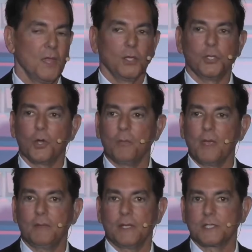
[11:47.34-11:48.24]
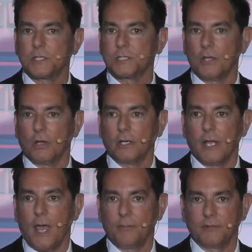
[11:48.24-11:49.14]
Maybe that's just not going to
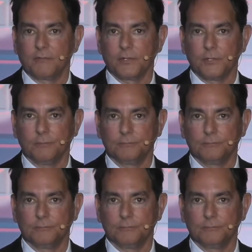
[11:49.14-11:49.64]
happen for you.